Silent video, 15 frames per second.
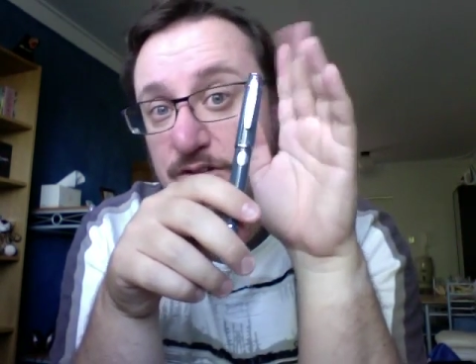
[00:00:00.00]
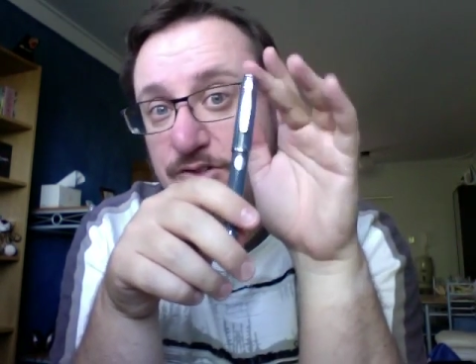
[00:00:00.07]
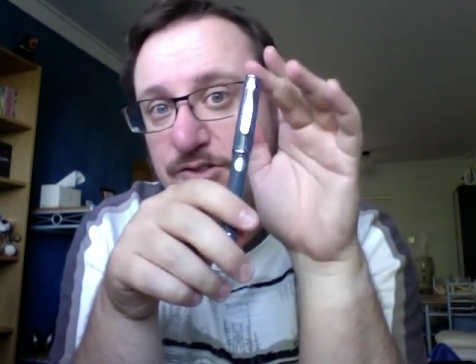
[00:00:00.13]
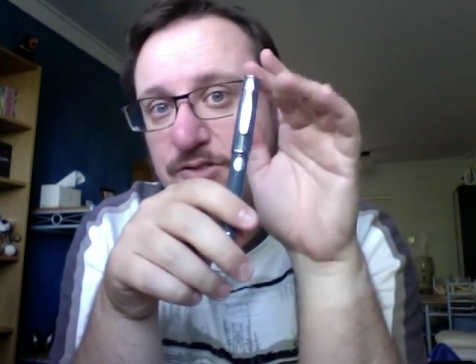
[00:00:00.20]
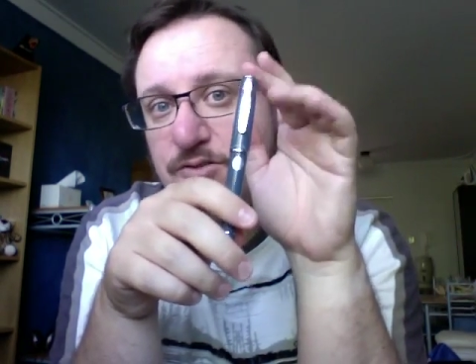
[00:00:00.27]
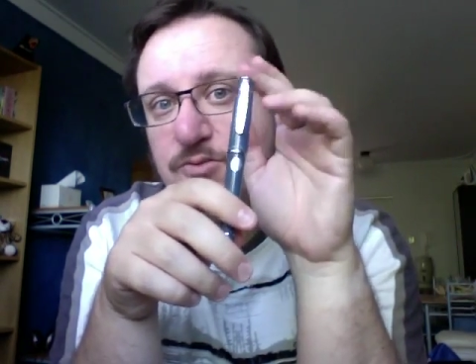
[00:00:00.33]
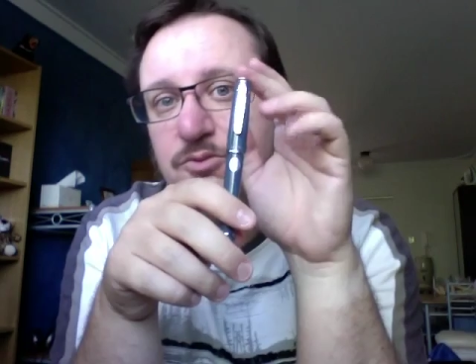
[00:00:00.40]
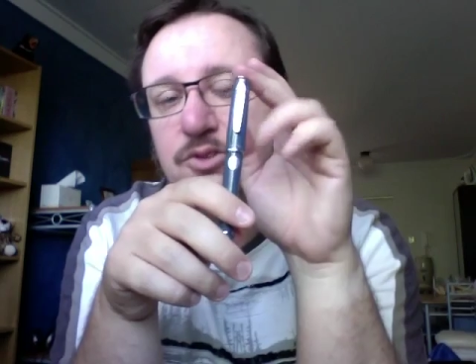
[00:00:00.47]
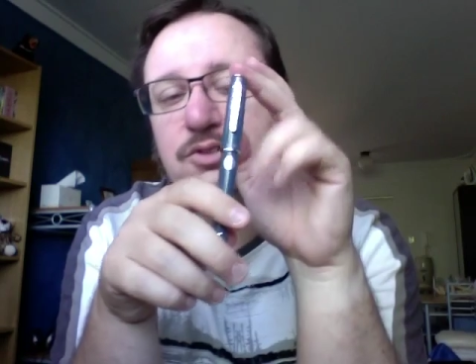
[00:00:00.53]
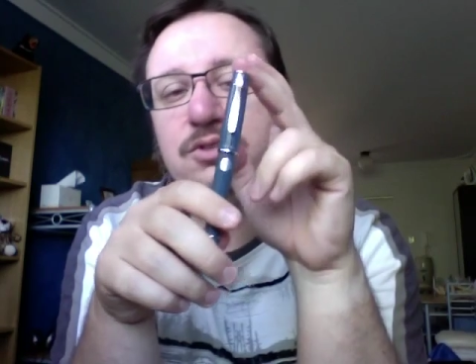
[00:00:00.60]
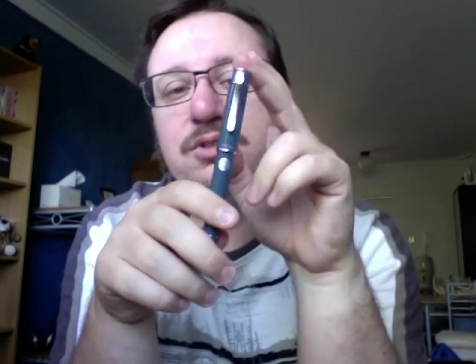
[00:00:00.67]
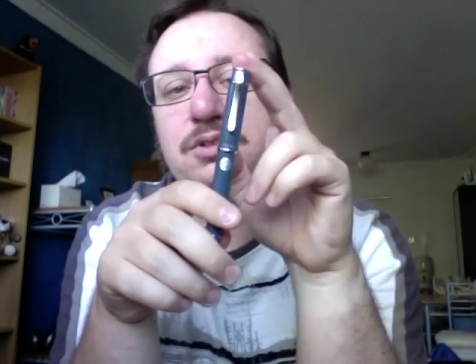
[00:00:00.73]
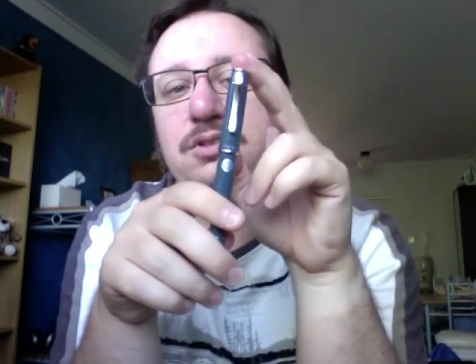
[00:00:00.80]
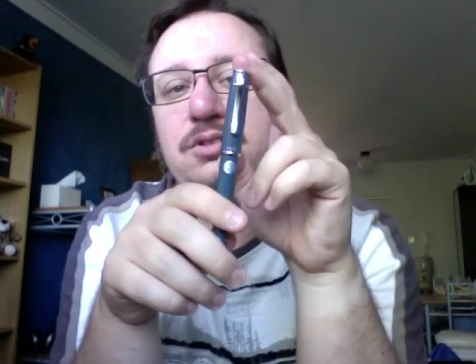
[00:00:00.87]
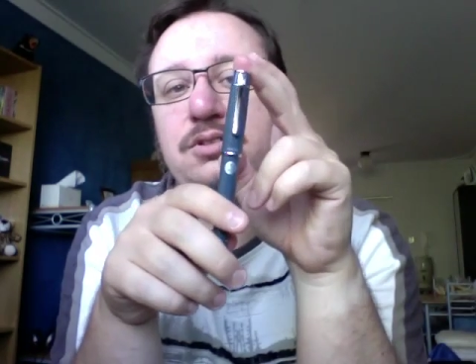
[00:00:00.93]
Asian, which
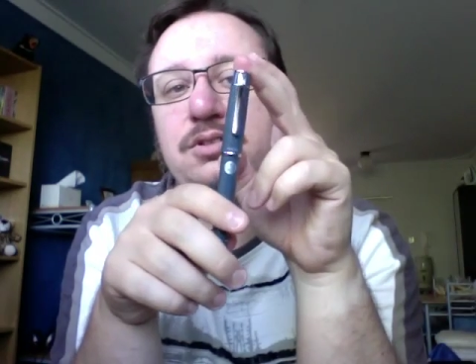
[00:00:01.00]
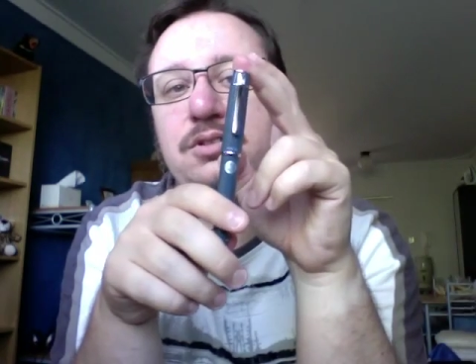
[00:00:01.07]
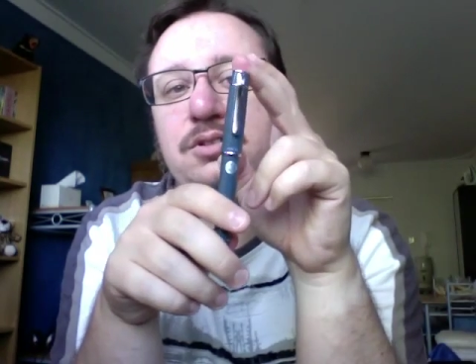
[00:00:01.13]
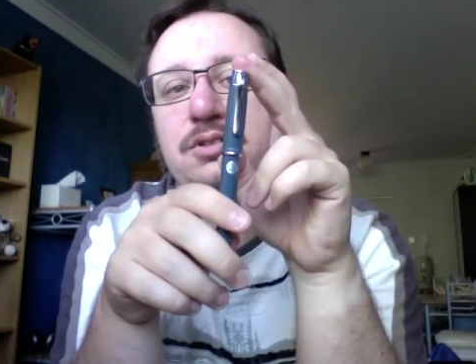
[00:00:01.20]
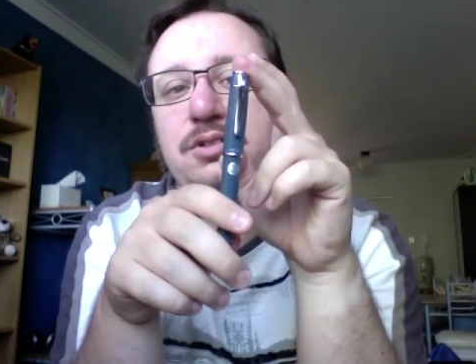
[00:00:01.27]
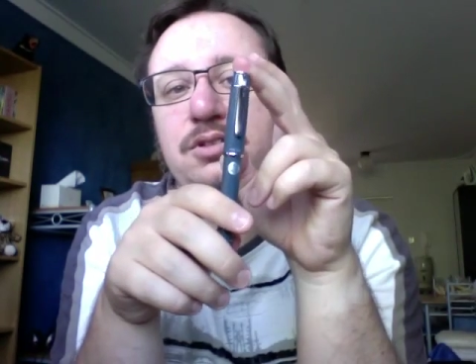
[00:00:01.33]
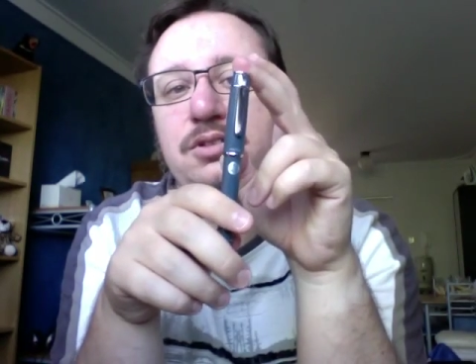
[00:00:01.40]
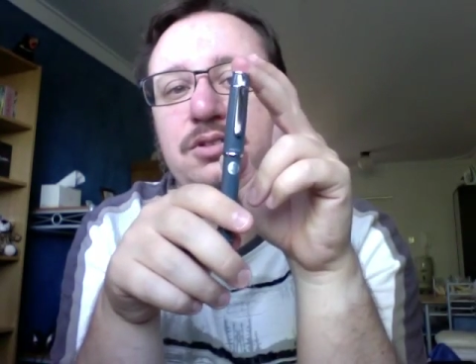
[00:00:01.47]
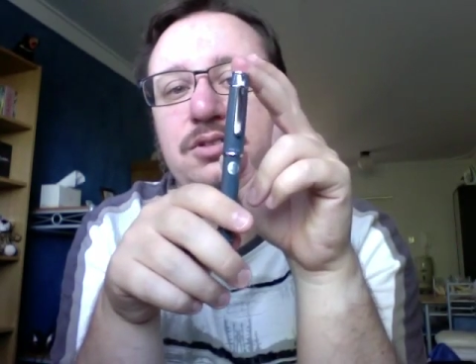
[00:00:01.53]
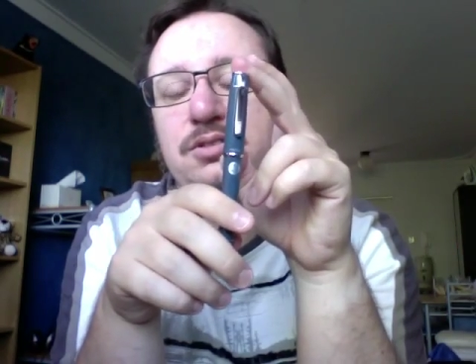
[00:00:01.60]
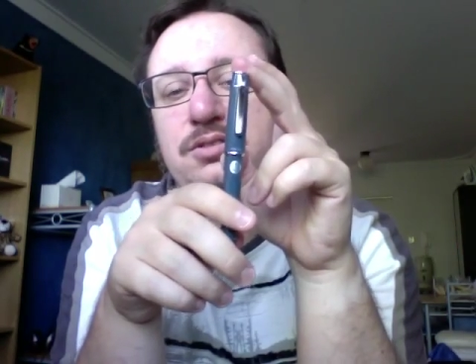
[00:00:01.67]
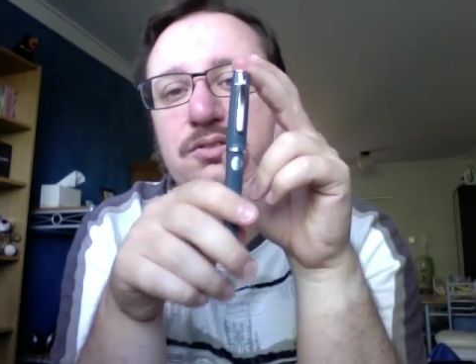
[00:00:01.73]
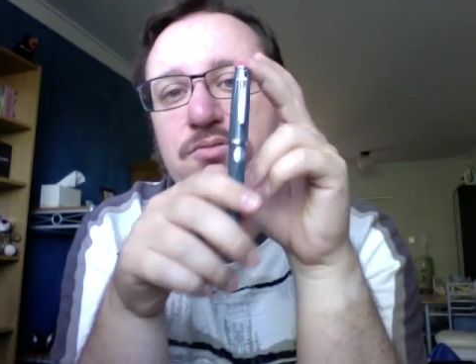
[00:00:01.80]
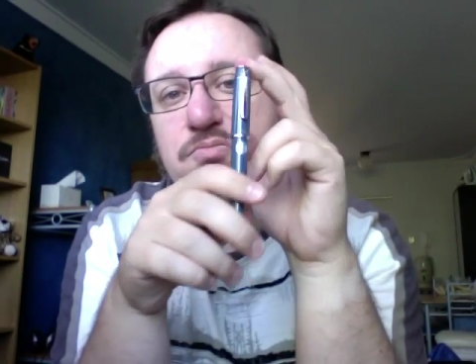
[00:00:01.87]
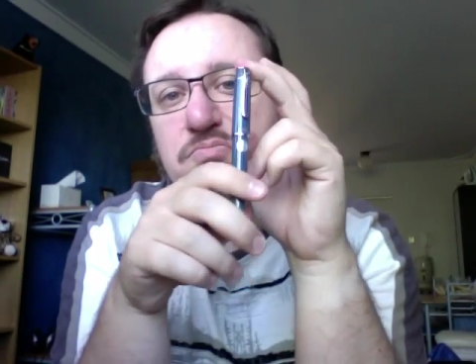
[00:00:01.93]
this is
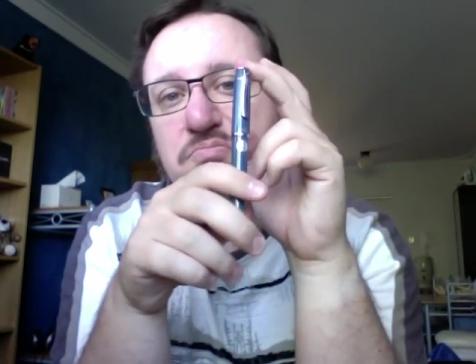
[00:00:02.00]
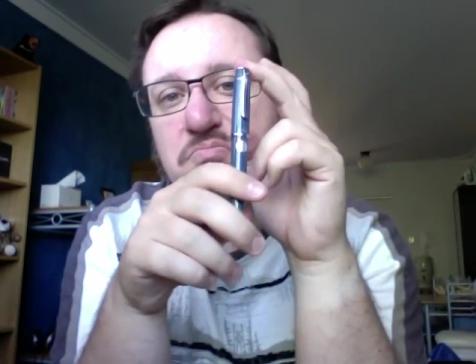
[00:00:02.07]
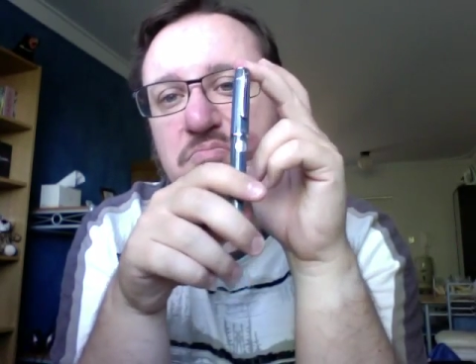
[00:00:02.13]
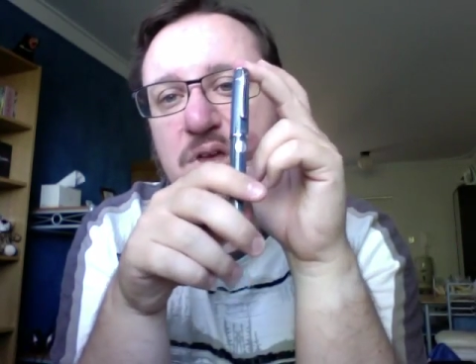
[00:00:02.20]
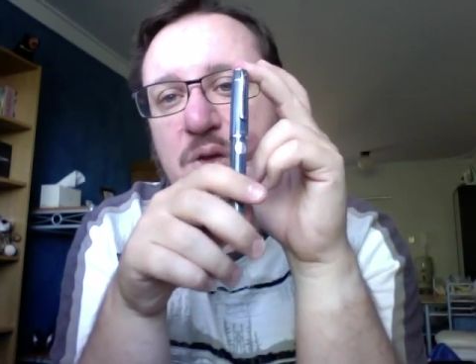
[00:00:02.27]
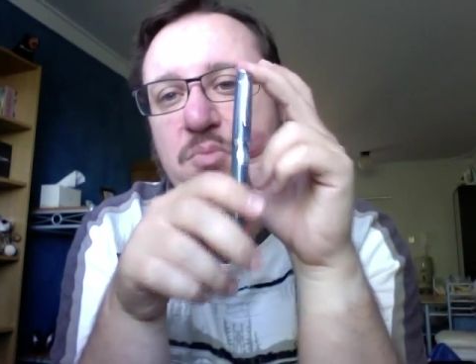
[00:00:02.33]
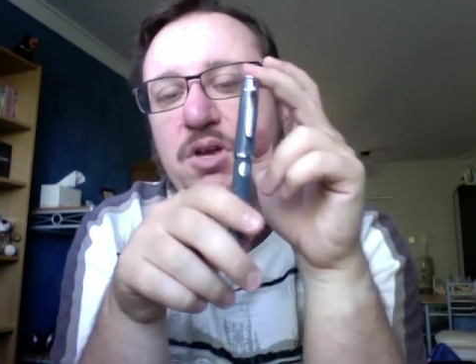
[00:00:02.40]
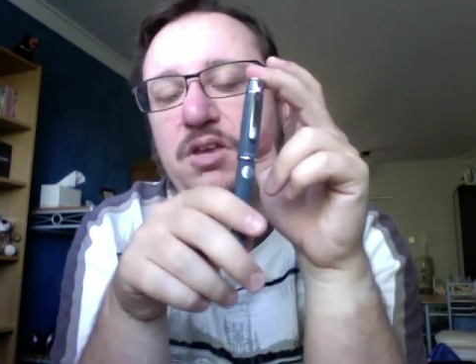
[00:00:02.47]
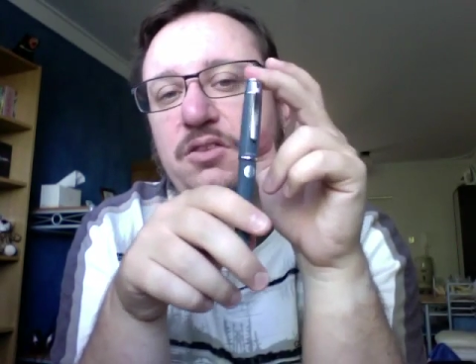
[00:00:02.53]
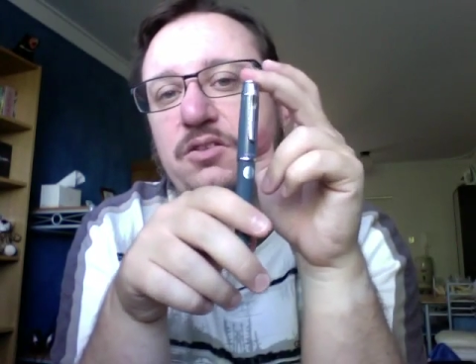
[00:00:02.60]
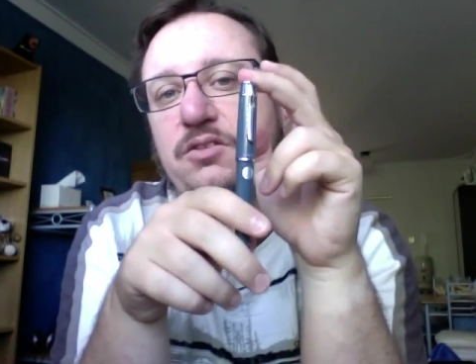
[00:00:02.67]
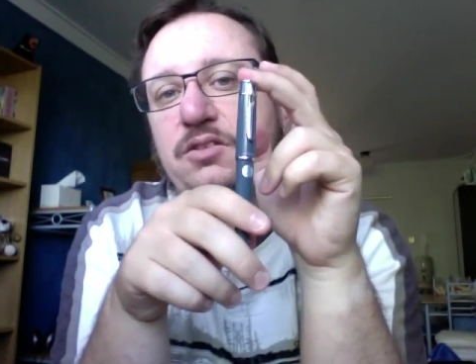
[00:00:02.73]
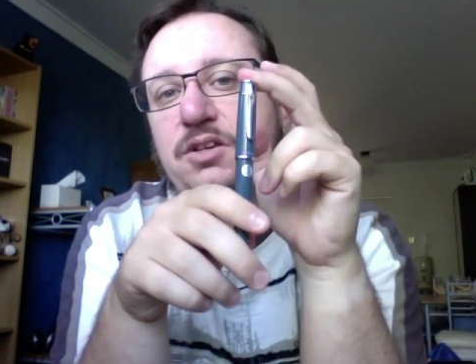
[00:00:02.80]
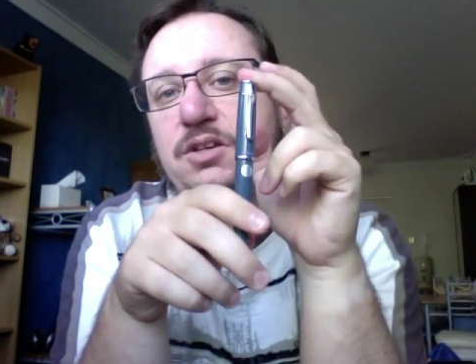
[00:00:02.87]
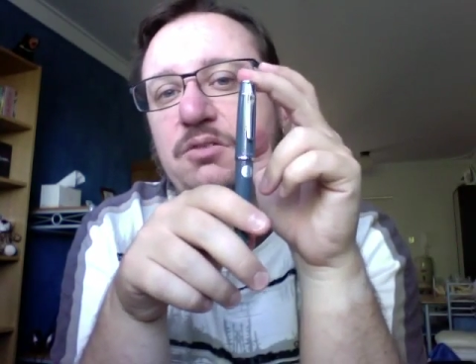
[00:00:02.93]
about
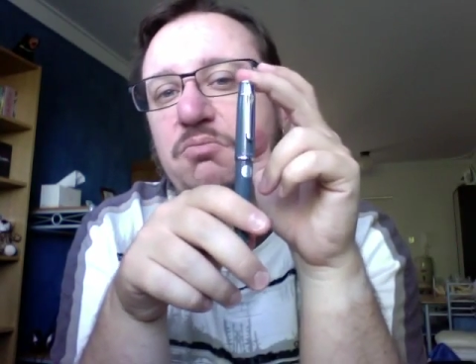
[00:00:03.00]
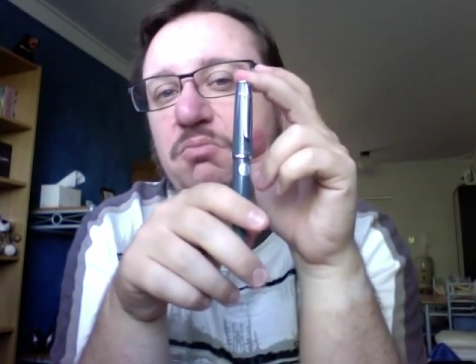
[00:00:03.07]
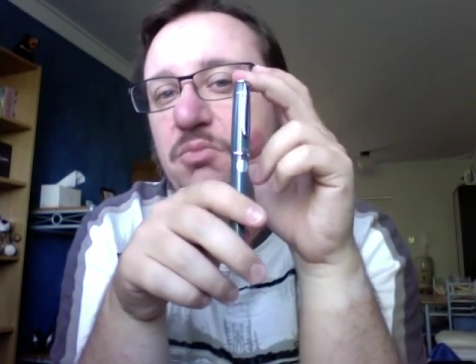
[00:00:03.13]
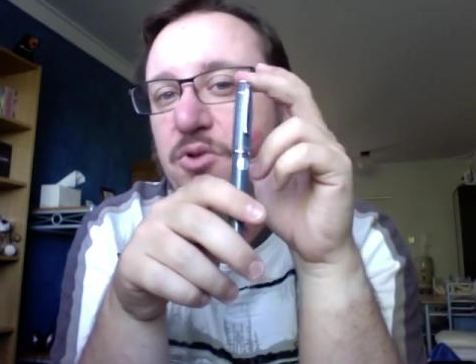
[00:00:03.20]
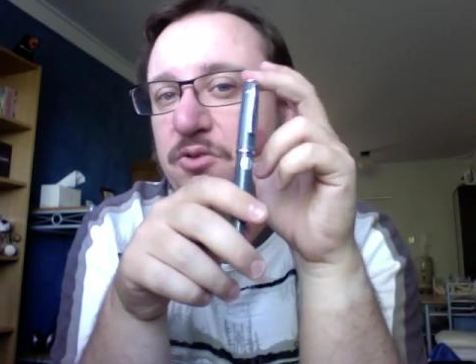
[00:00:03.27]
the same,